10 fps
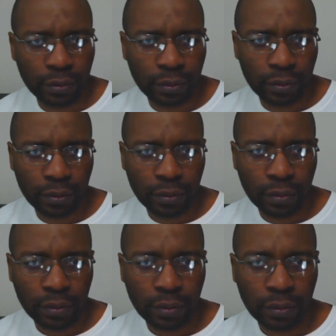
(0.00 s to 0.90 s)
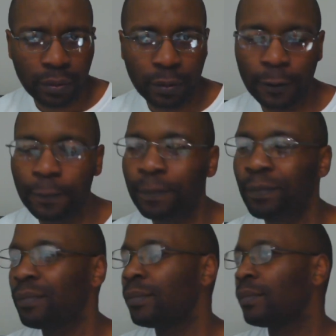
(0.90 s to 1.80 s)

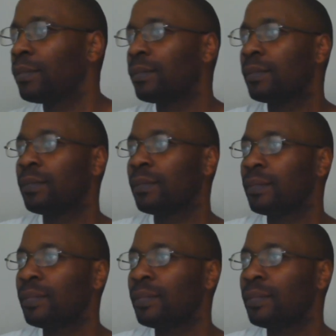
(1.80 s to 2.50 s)
[no speech]